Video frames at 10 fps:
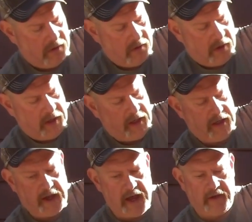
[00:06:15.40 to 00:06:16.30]
hunting
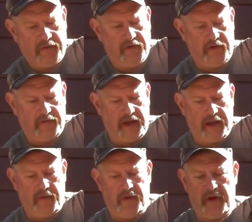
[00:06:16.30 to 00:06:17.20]
it out of the tree
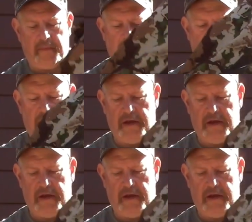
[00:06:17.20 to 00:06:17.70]
stand quite a bit.